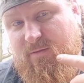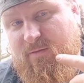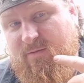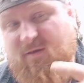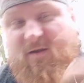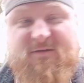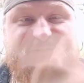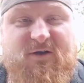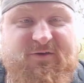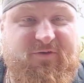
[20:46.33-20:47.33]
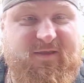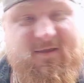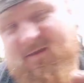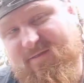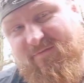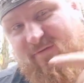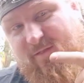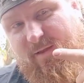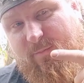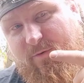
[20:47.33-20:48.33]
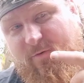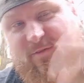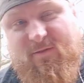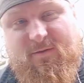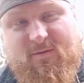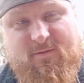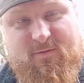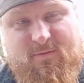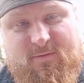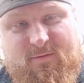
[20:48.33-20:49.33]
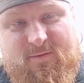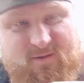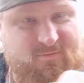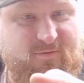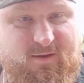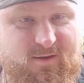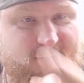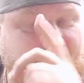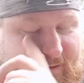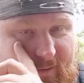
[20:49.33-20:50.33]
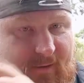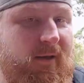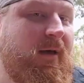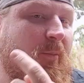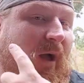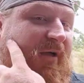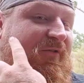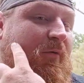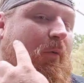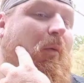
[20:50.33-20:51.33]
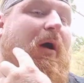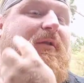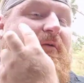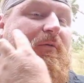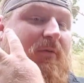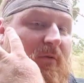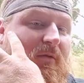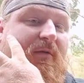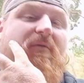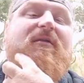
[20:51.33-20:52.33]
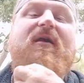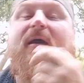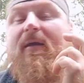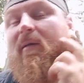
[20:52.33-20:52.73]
sorry, I was trying to trick you as if it like paused. Did it trick you? I don't know. But if you rewind, you'll see